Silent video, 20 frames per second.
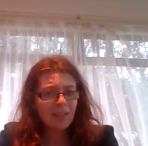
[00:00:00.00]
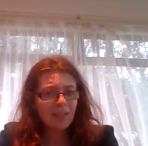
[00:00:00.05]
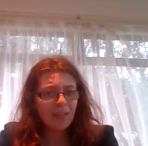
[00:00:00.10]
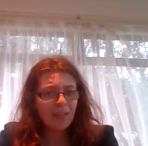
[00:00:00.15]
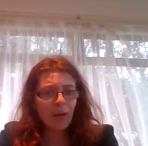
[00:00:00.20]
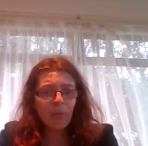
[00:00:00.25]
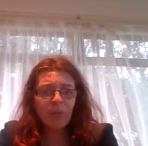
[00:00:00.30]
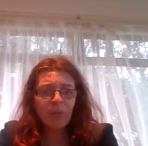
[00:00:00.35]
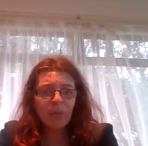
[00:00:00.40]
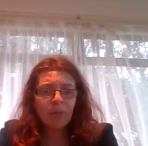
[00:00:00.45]
You
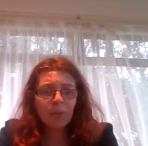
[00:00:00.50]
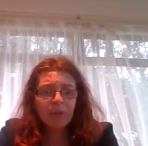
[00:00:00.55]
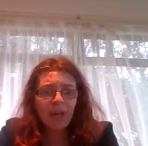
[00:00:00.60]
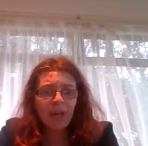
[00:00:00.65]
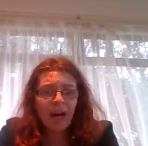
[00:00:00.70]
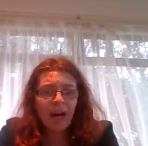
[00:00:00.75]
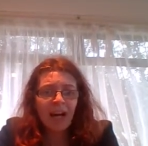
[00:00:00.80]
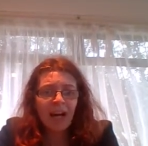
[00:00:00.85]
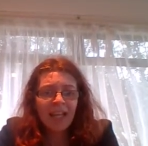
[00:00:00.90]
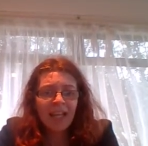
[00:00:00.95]
know, would
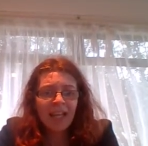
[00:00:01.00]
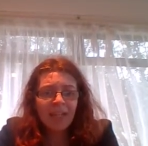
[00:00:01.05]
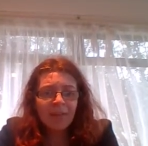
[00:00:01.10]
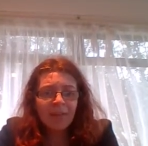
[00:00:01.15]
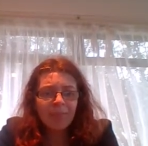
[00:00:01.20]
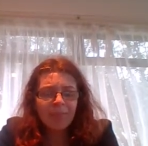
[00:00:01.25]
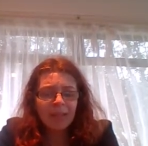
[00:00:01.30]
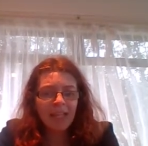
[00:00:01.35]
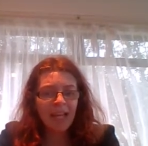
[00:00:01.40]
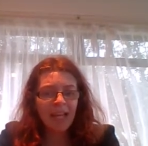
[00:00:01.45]
I
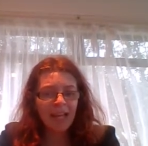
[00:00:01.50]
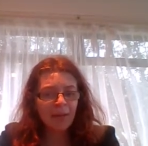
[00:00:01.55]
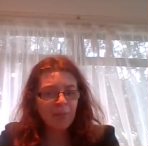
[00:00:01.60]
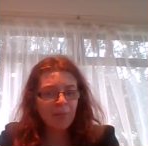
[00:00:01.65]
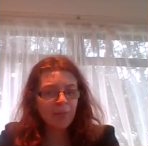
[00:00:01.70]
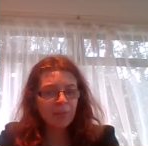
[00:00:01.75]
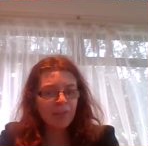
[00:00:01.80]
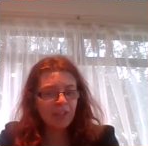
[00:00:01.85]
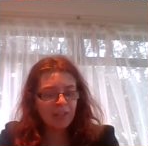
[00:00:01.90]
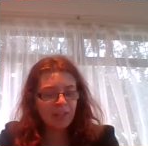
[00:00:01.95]
be
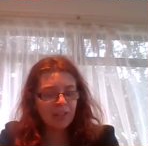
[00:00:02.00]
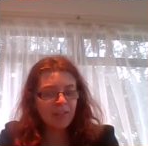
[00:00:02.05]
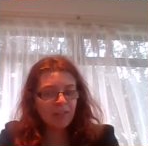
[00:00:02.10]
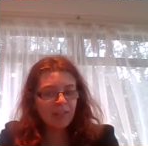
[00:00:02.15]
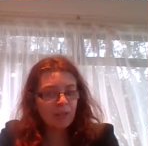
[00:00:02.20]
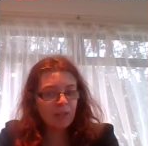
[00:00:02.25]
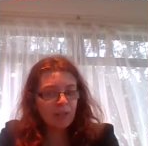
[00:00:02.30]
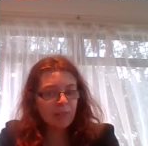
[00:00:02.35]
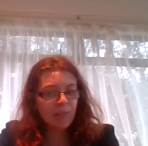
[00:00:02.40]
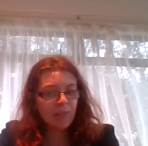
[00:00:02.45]
able to
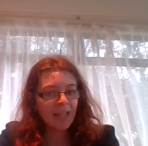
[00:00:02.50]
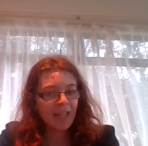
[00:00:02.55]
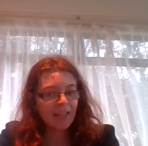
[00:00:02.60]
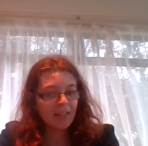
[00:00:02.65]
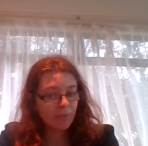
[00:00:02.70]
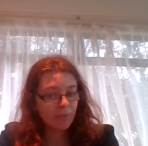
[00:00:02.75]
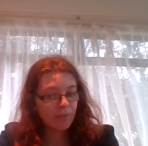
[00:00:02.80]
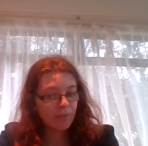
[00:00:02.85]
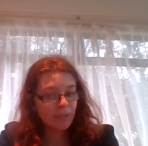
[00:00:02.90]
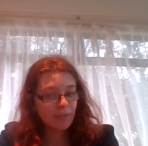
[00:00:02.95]
still make a
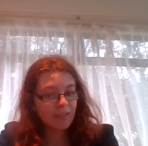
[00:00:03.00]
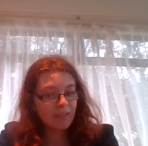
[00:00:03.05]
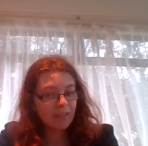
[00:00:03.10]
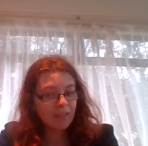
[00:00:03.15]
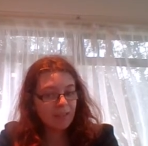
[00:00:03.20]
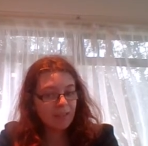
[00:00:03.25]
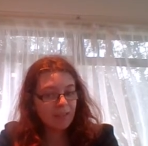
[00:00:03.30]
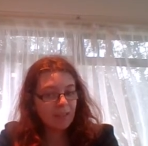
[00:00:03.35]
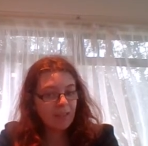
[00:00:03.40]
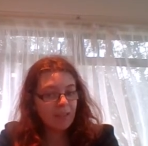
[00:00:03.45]

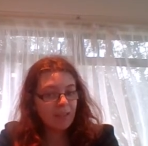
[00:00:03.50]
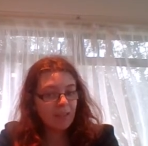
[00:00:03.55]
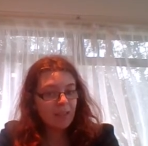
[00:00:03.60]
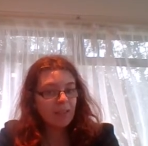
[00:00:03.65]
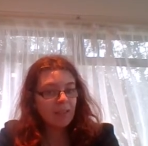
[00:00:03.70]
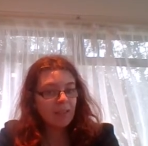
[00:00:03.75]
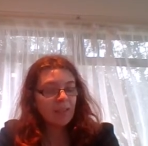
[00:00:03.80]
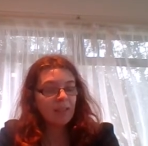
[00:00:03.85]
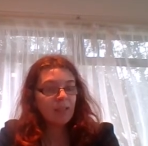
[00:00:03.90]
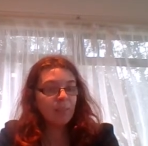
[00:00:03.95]
difference?
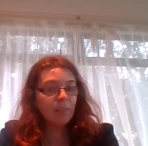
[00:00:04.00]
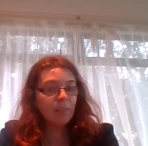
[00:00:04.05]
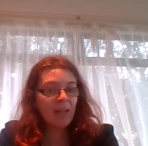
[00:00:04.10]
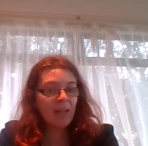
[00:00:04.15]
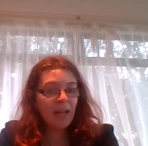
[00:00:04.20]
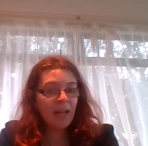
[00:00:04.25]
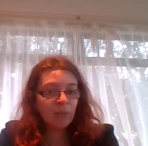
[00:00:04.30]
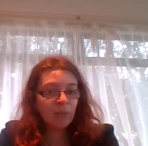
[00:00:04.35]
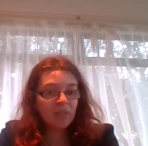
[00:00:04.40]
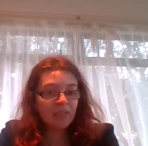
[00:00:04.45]
To be
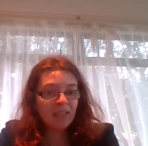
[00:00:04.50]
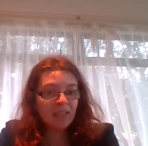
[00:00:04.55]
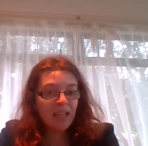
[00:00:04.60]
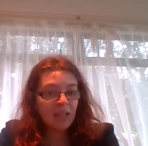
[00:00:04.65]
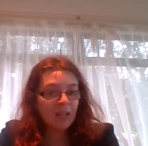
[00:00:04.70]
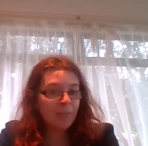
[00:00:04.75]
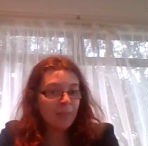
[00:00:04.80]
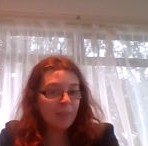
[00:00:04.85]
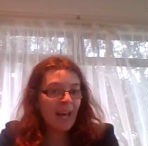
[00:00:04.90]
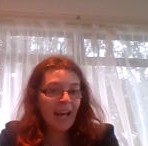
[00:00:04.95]
able to tell
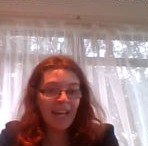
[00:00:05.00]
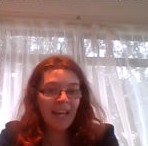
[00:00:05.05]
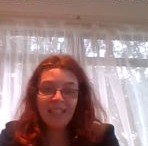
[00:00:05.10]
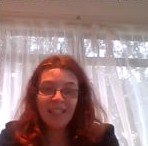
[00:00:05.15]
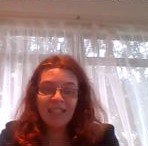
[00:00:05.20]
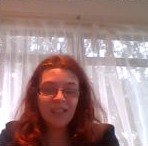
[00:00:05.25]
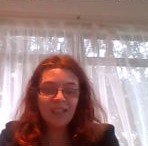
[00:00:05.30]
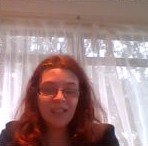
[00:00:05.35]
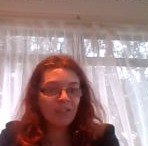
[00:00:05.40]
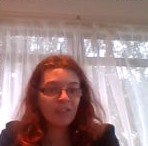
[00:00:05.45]
them, hey,
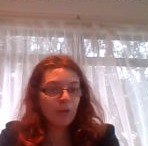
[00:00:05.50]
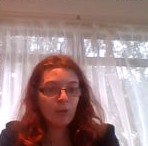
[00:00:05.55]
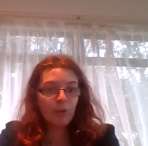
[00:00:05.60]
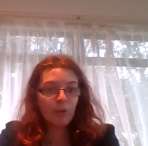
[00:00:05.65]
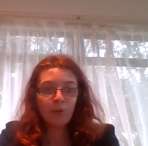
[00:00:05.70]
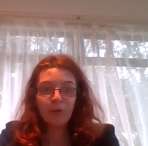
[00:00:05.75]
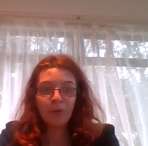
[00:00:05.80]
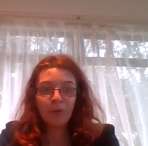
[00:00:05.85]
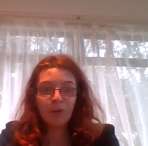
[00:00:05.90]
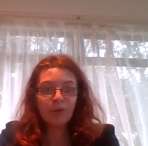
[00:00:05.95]
it's not your
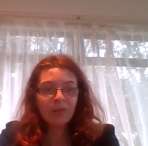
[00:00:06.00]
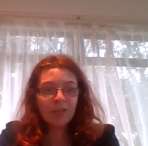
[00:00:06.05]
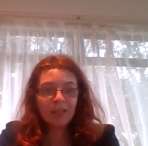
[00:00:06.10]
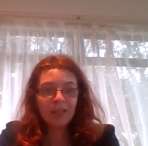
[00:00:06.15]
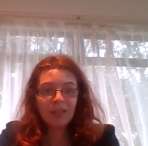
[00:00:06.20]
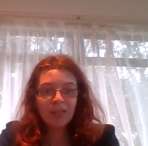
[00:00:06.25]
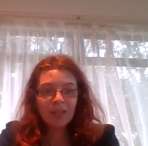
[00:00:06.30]
fault?